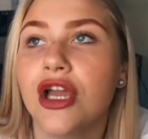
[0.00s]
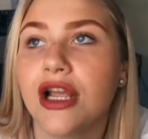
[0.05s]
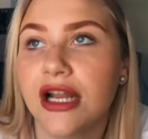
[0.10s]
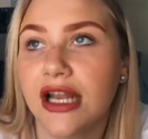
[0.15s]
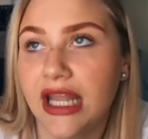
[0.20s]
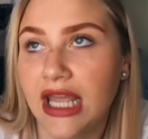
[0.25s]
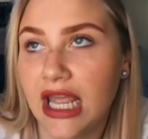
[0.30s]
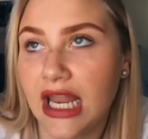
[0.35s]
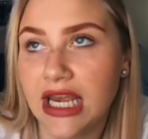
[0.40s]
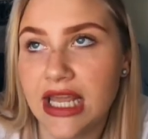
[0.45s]

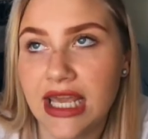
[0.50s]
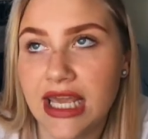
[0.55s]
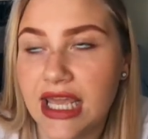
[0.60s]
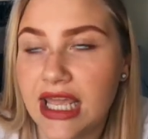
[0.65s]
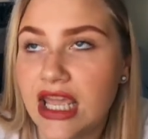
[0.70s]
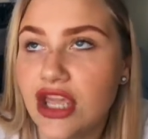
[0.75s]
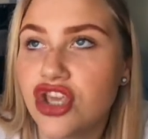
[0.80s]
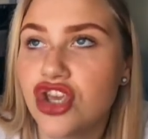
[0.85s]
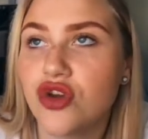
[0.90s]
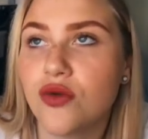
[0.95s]

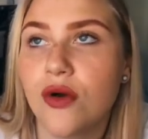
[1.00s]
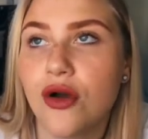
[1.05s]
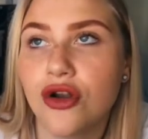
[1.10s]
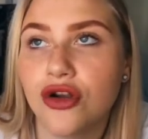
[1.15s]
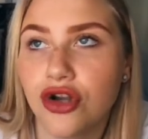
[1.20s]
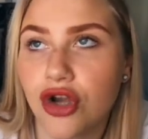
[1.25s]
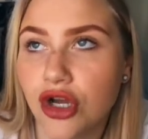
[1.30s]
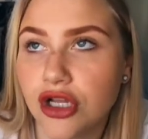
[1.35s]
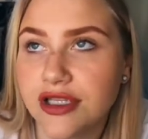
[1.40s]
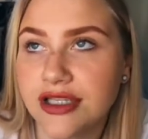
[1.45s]
Clearly, you are
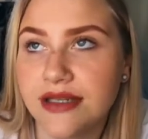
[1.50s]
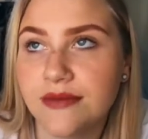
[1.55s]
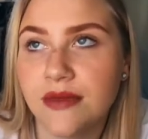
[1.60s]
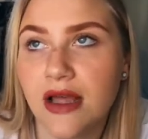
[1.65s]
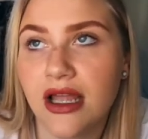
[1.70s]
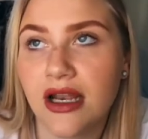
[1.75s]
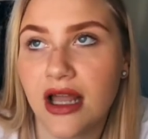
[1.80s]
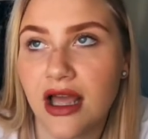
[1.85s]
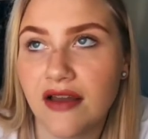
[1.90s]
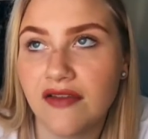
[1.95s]
not in
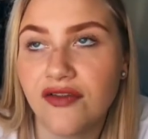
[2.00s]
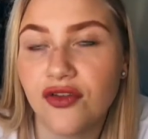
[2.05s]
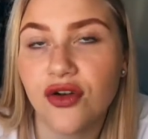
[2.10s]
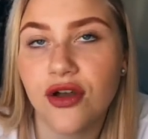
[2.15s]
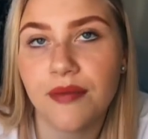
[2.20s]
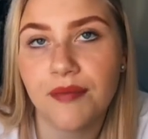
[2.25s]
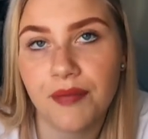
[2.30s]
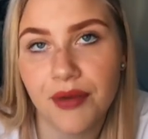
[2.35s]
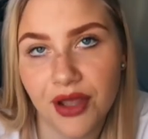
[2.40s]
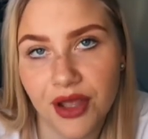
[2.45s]
my life
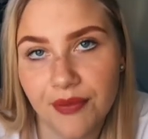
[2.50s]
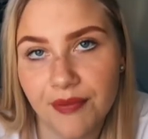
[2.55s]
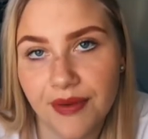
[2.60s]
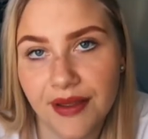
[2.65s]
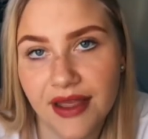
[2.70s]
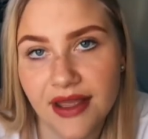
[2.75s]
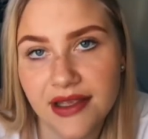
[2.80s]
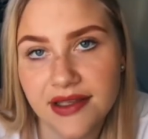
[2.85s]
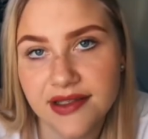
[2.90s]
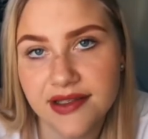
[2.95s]
for a
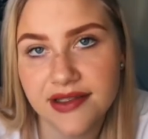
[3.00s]
purpose,